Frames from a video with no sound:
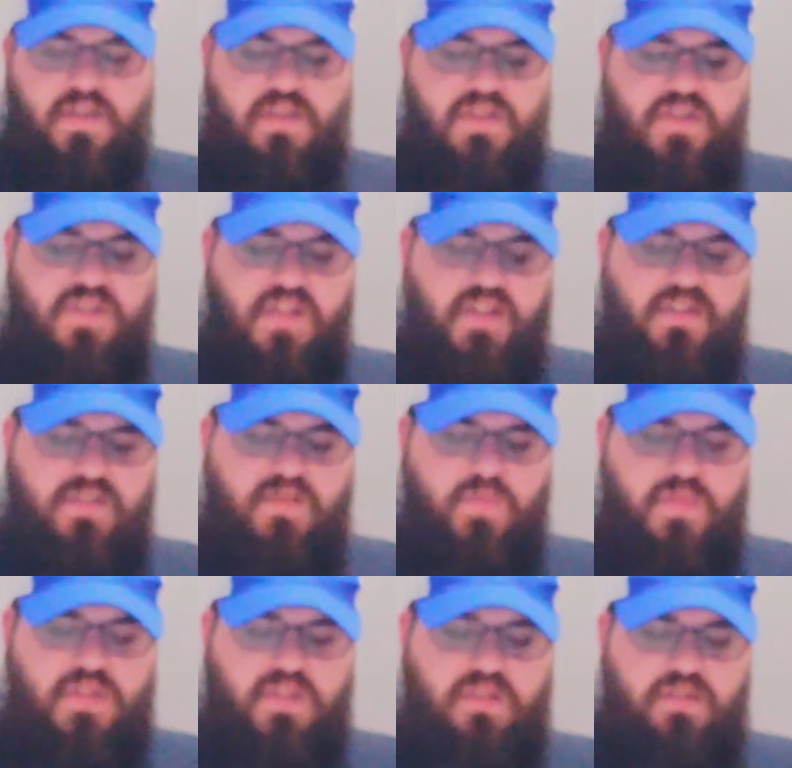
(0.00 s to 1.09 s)
ye said unto
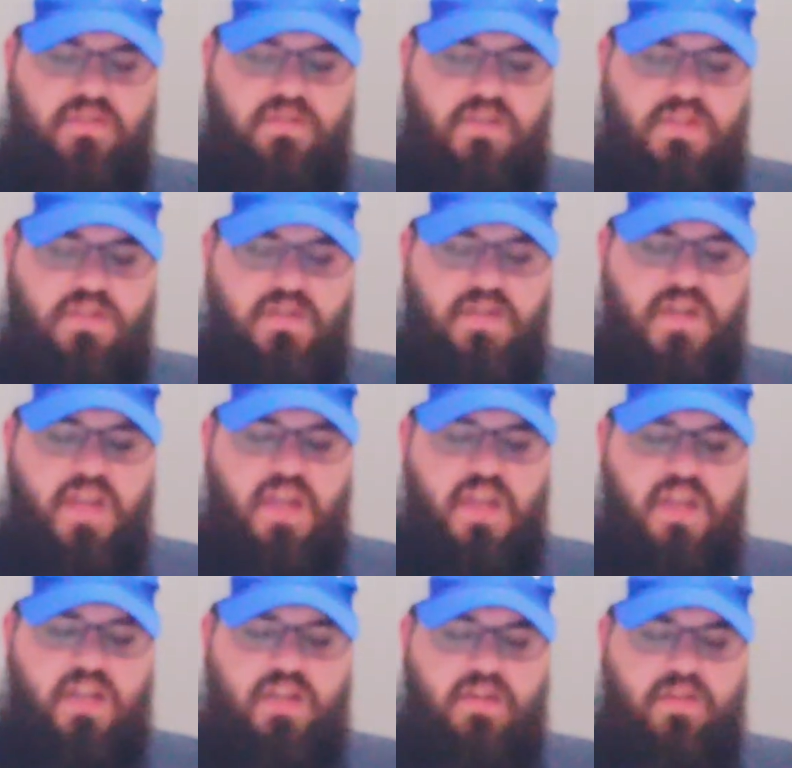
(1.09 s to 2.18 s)
me,
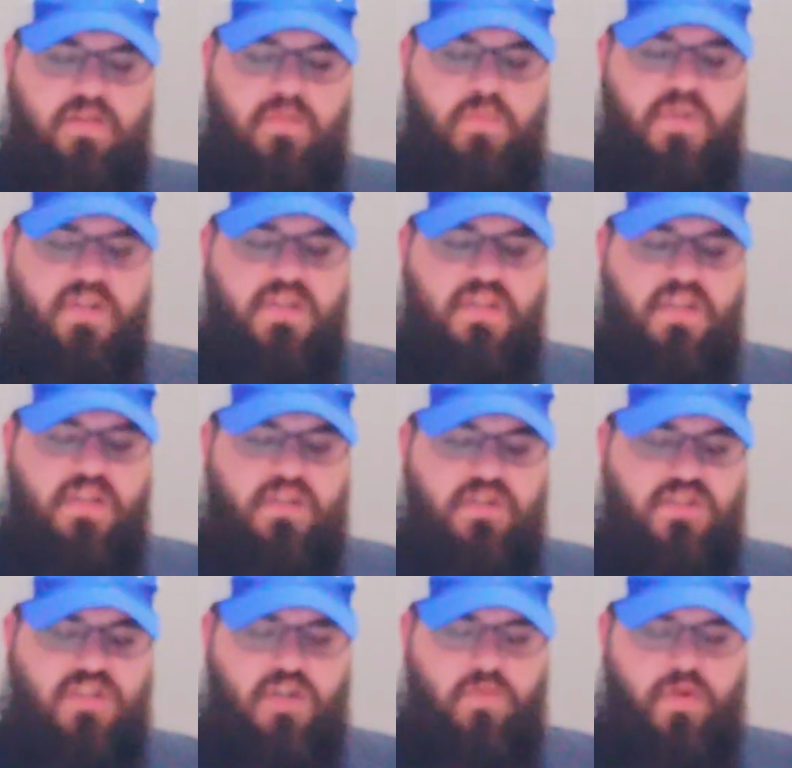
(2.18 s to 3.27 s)
Nay, but a king
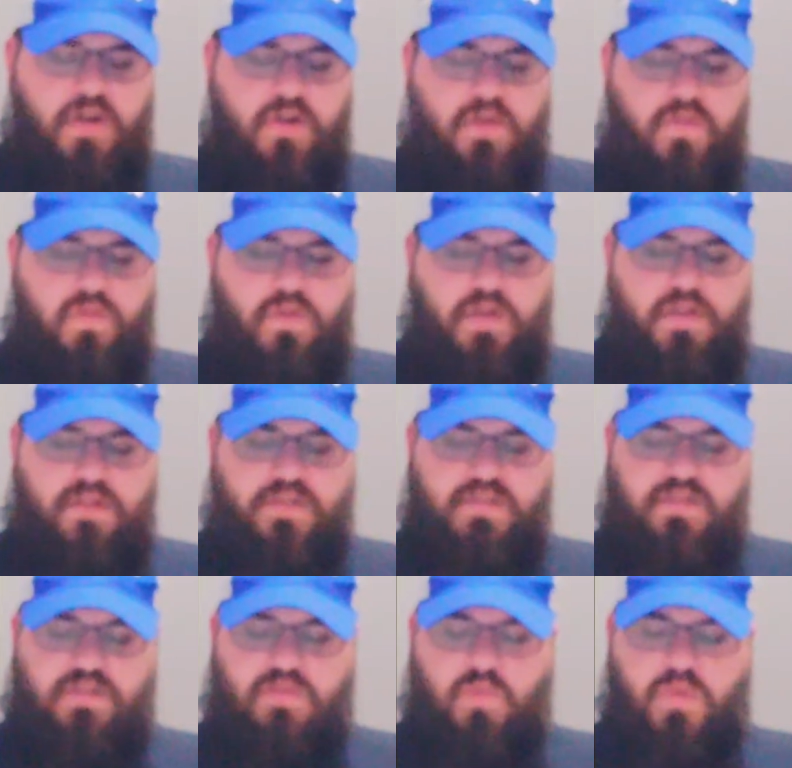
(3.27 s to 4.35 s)
shall reign over
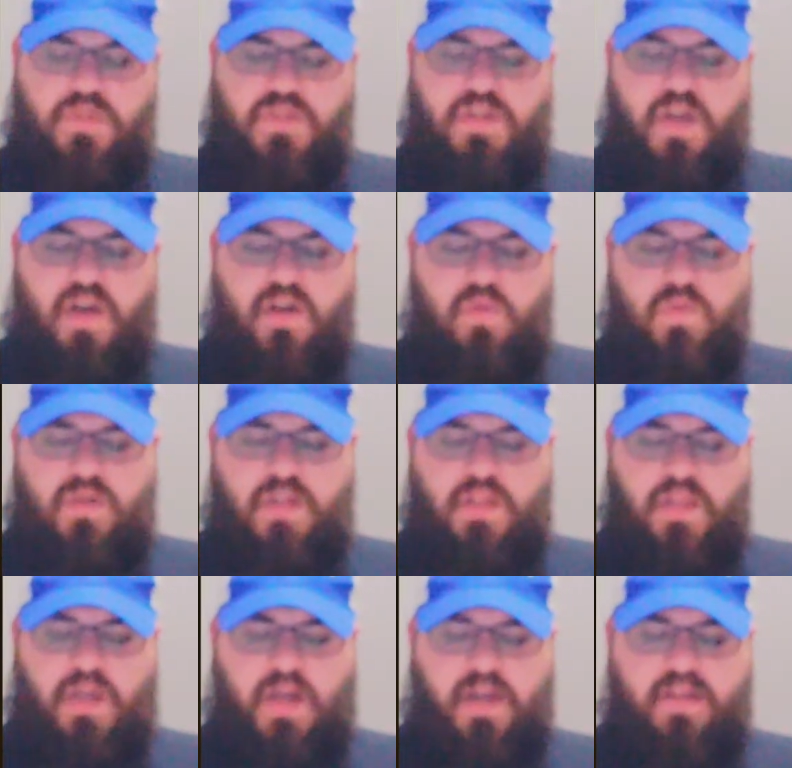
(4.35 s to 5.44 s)
us, when Yahweh
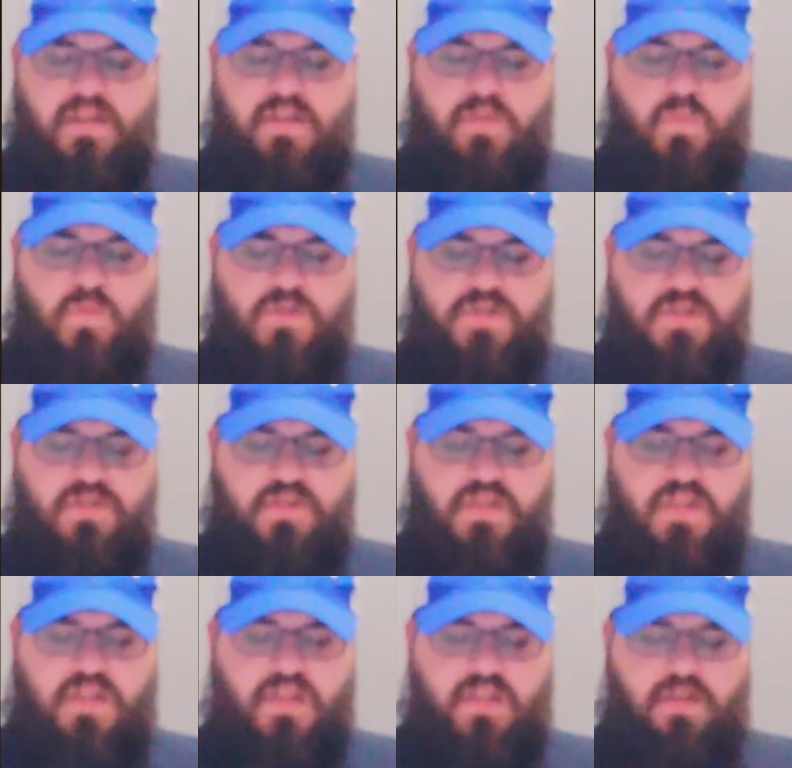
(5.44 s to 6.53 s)
Elohim was your
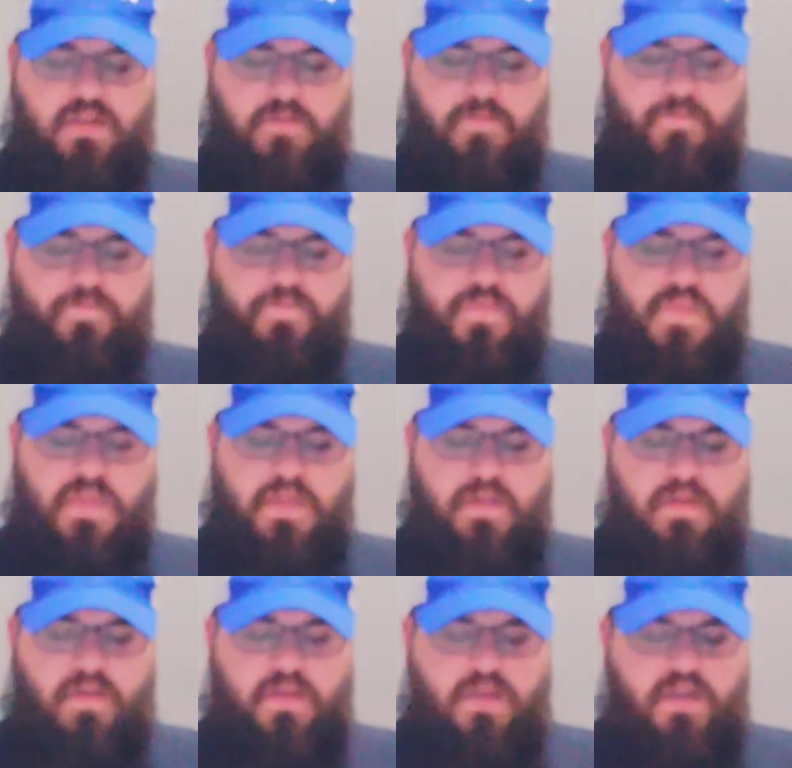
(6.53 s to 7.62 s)
king.
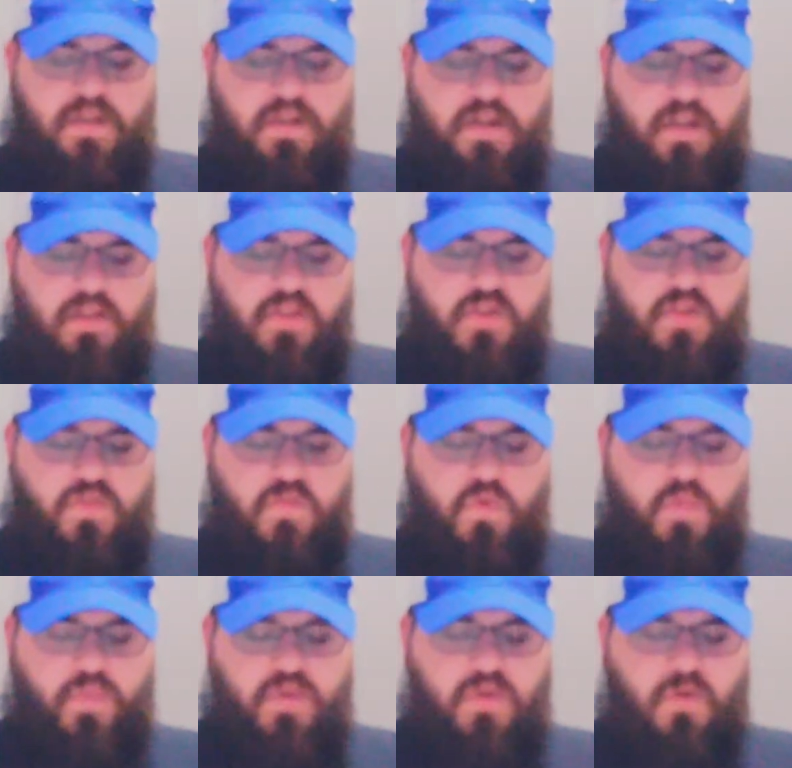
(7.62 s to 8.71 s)
Now
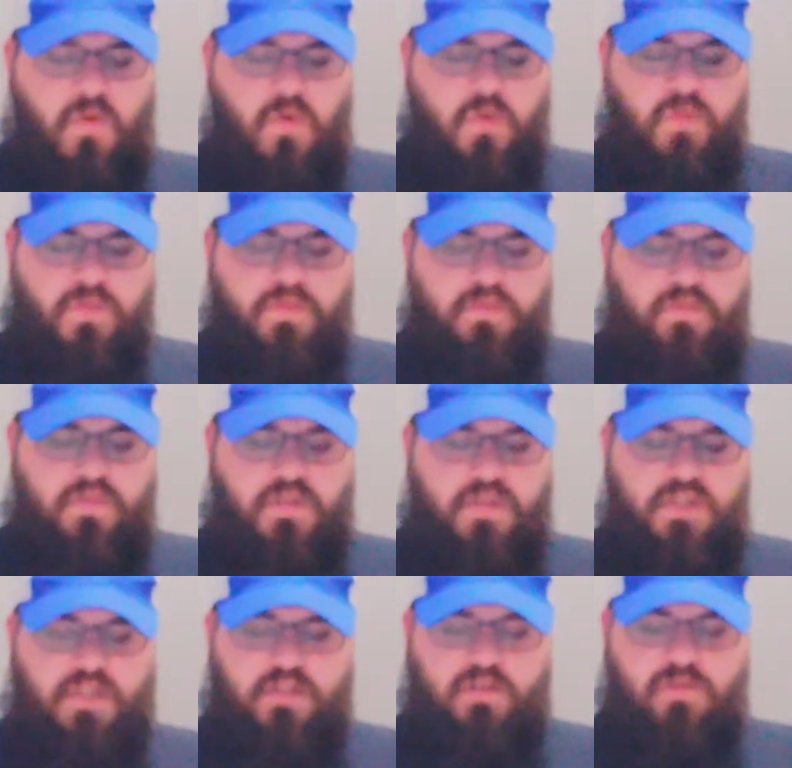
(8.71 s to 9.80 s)
therefore, behold, the
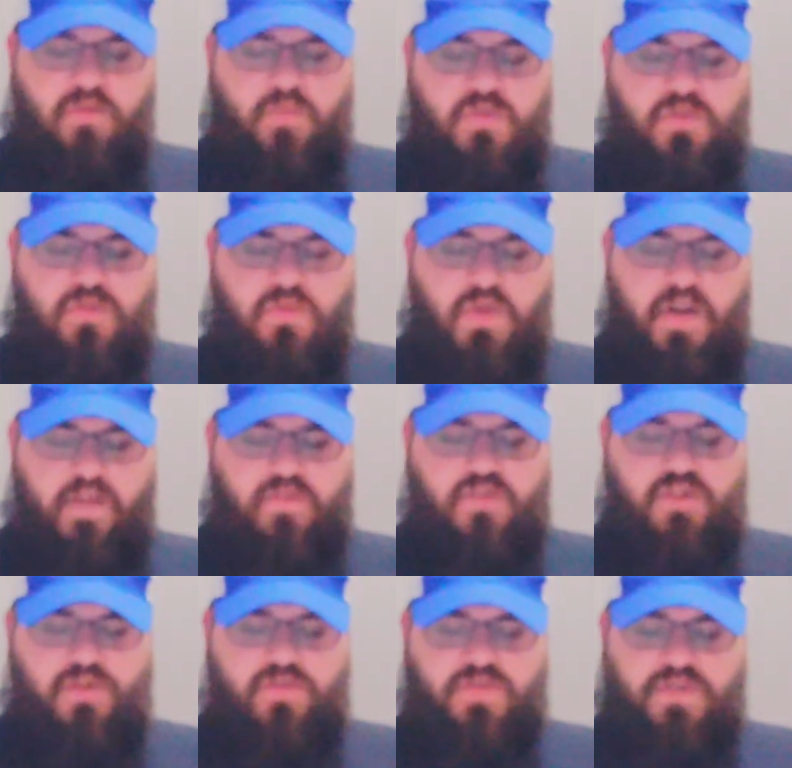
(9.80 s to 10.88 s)
king whom you have
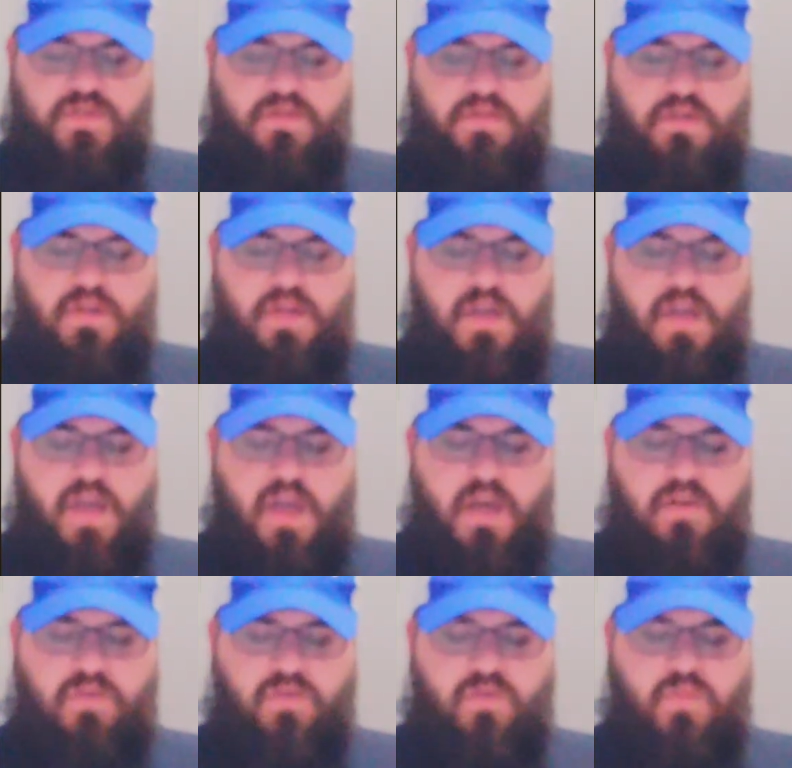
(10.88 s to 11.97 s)
chosen,
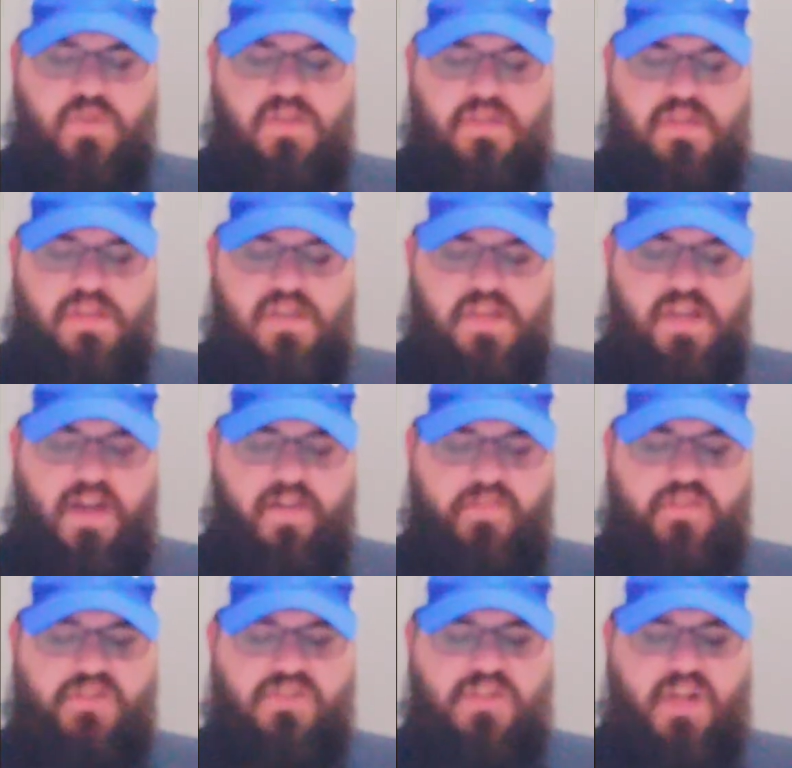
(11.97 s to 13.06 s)
and whom ye
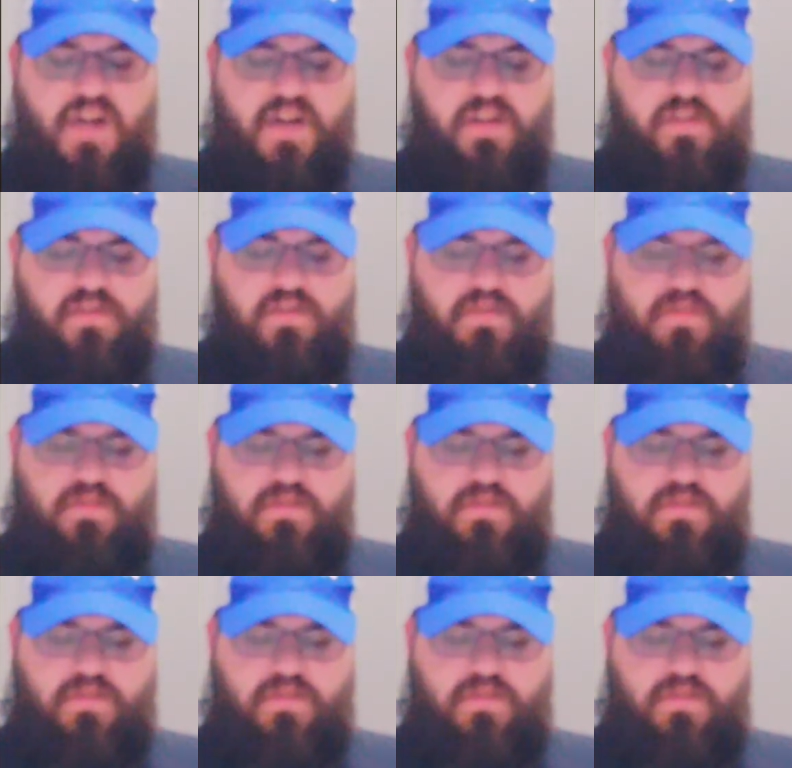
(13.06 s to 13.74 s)
have desired.